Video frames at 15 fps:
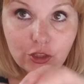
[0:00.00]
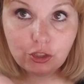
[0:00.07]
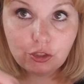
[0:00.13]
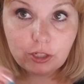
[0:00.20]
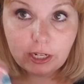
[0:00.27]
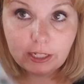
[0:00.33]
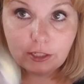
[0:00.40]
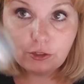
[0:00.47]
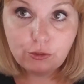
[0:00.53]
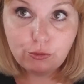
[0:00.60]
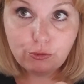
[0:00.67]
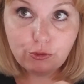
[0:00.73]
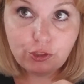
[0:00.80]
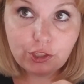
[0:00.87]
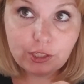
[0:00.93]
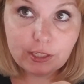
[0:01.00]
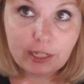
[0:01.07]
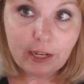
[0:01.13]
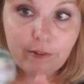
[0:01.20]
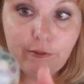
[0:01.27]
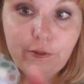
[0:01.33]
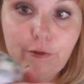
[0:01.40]
trying to
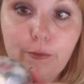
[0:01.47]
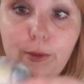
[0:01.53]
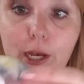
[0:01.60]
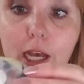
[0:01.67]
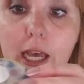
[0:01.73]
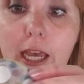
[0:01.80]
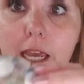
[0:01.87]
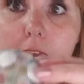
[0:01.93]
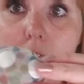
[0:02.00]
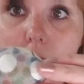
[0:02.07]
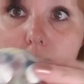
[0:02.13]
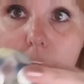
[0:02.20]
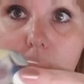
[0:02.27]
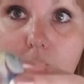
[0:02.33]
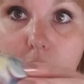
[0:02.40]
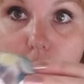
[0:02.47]
stuff my